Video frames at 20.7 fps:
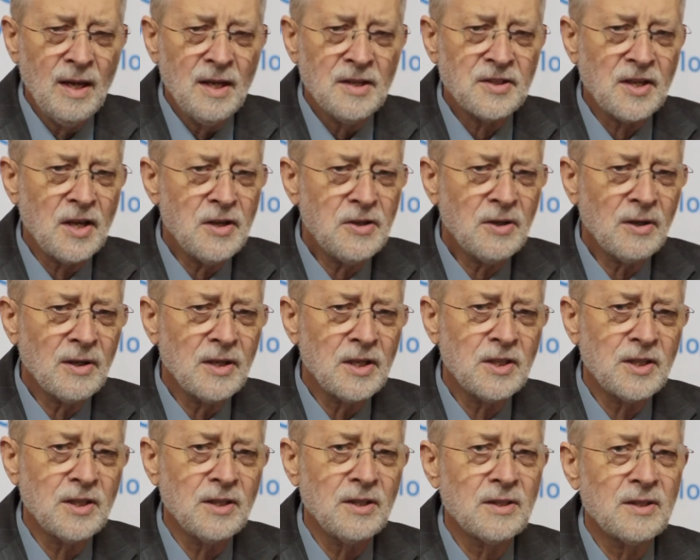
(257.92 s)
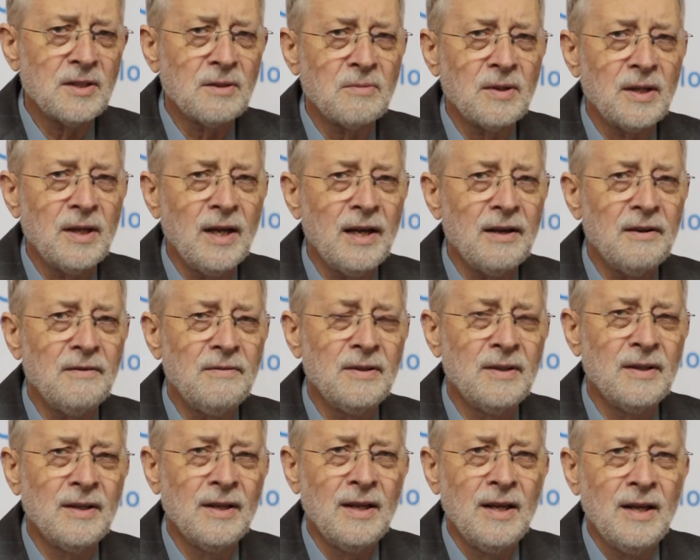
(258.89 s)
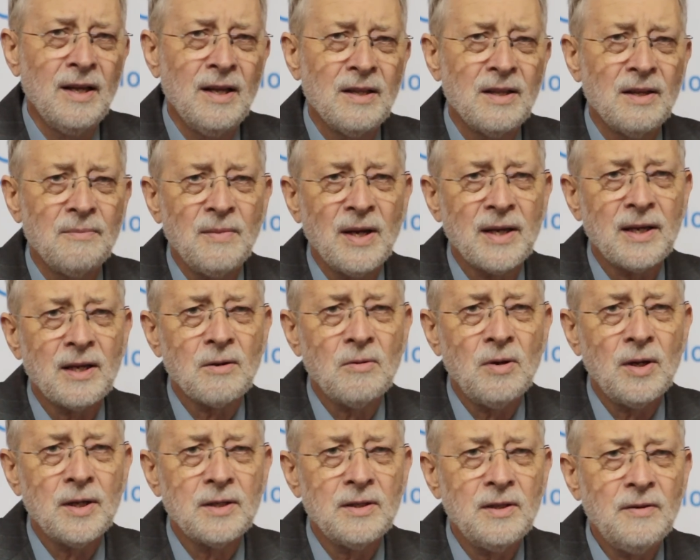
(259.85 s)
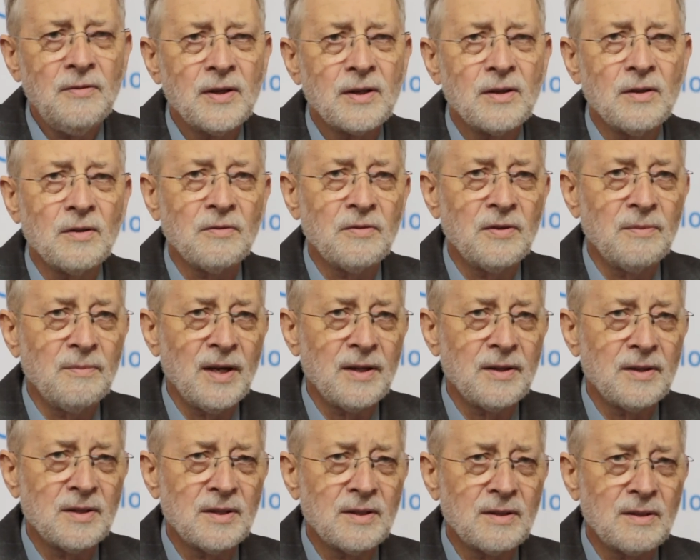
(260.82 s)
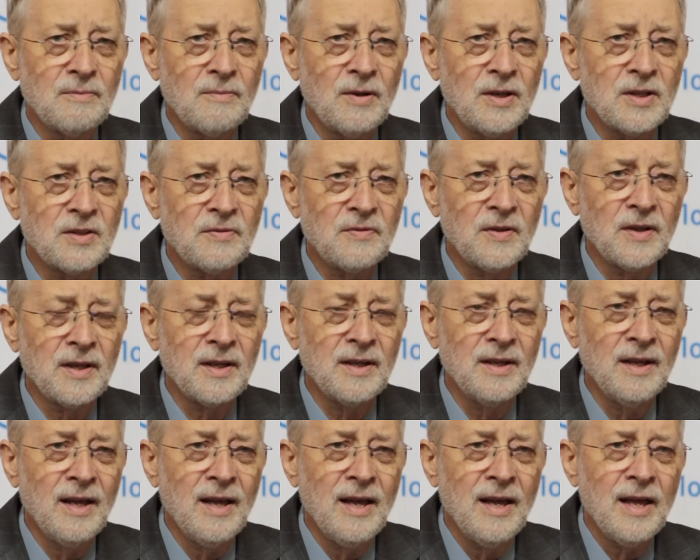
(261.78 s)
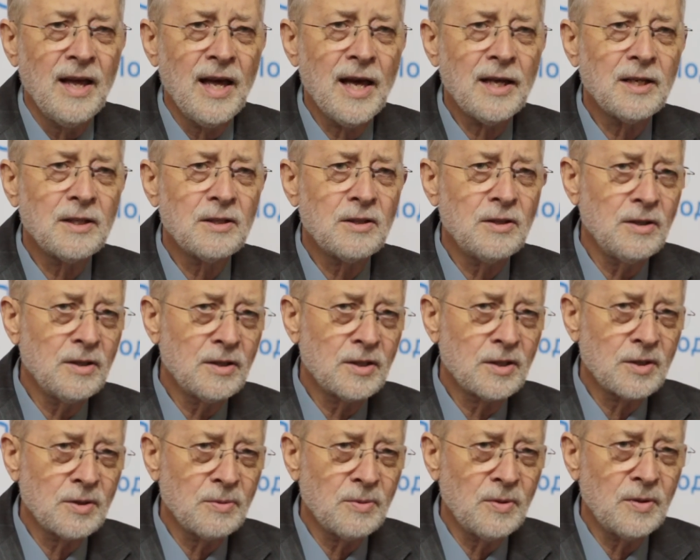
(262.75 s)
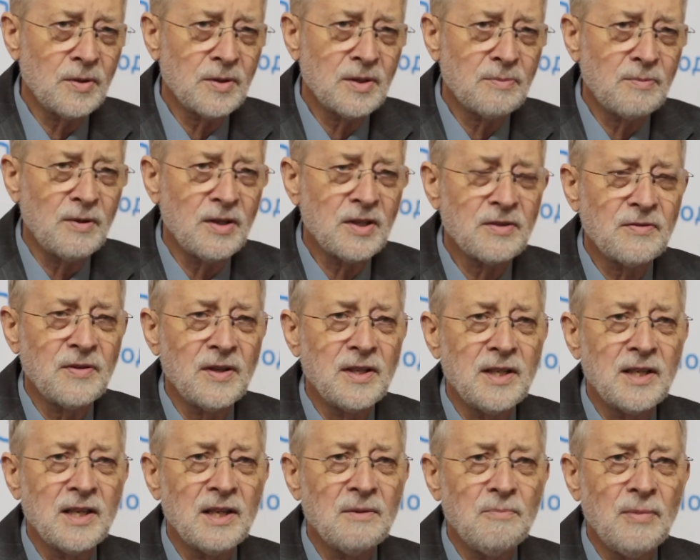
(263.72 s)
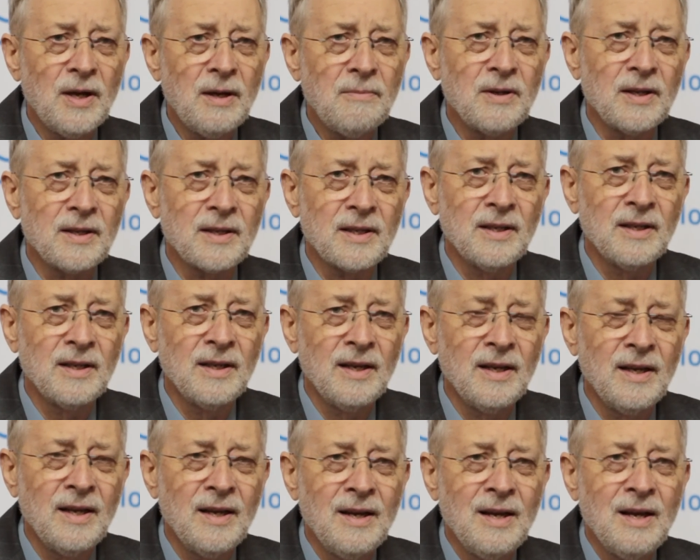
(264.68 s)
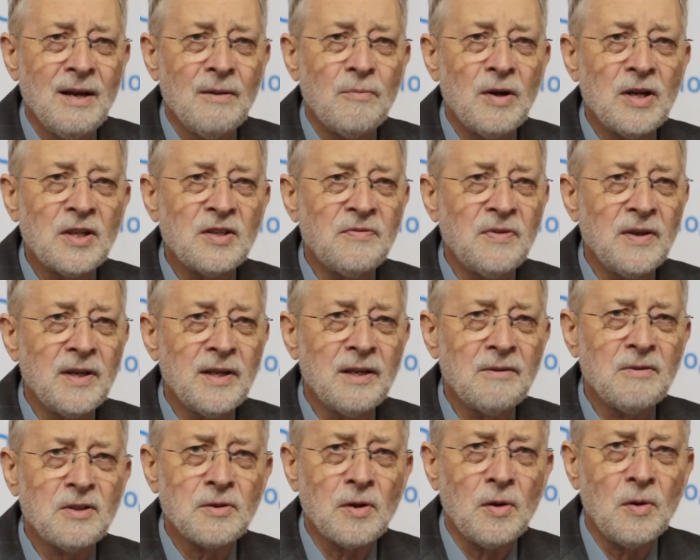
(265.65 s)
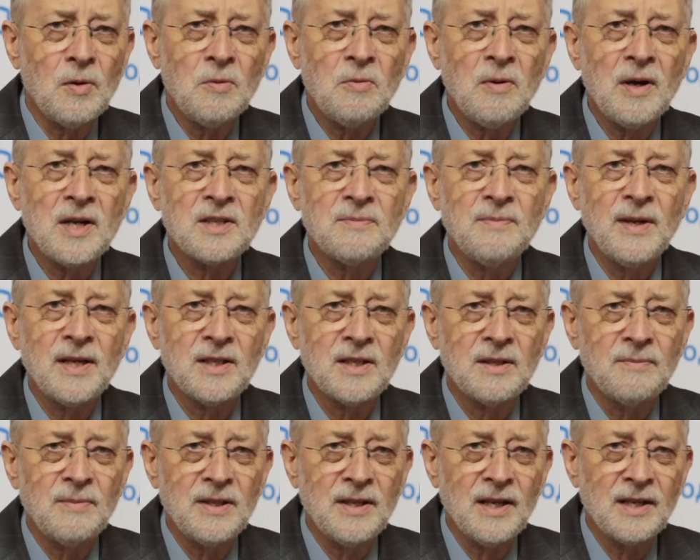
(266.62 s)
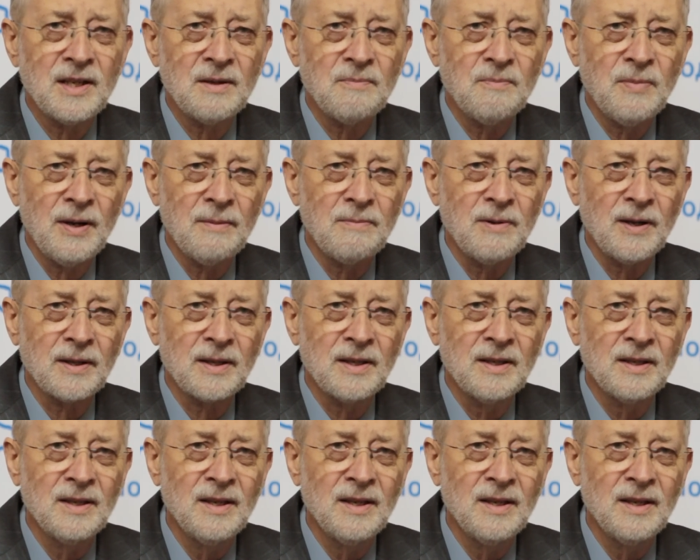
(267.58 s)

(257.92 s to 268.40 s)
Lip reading: social issues that we have that make it quite difficult for mothers to breastfeed. Attitudes towards breastfeeding in public. Breastfeeding was always meant to be done in public.